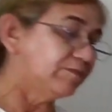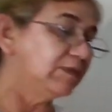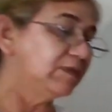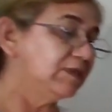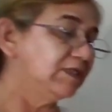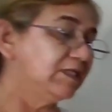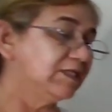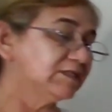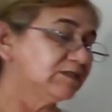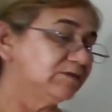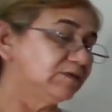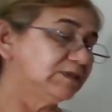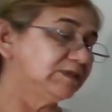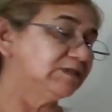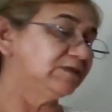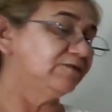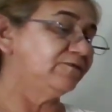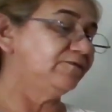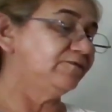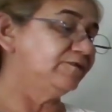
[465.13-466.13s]
Next
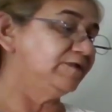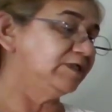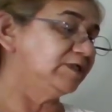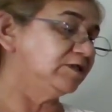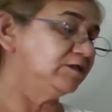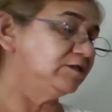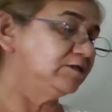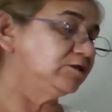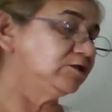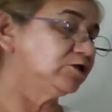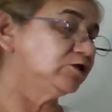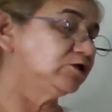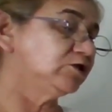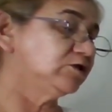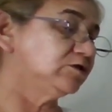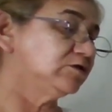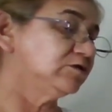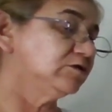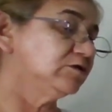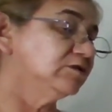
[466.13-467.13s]
one's a
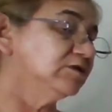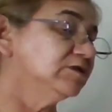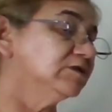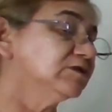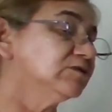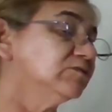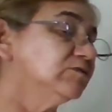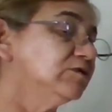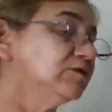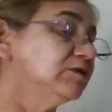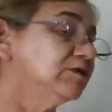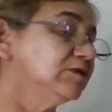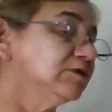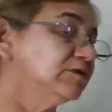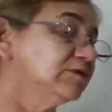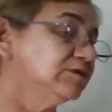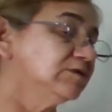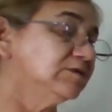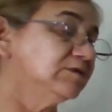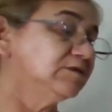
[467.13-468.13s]
fish. This one
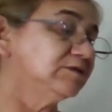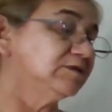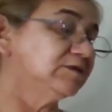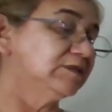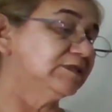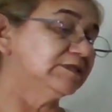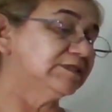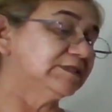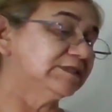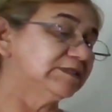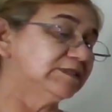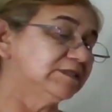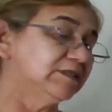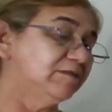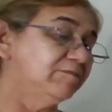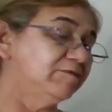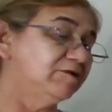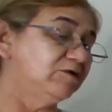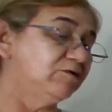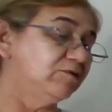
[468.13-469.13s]
says
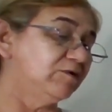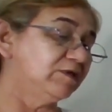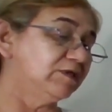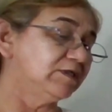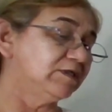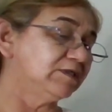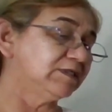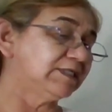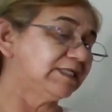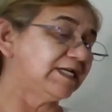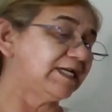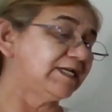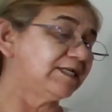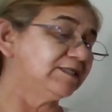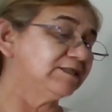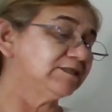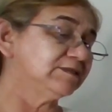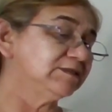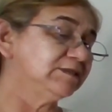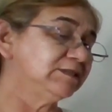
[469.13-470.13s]
W on it,
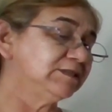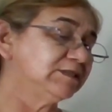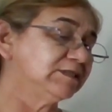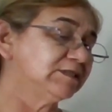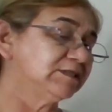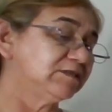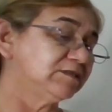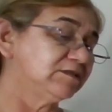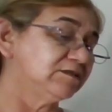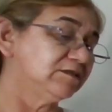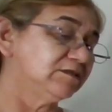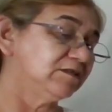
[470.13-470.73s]
Gans.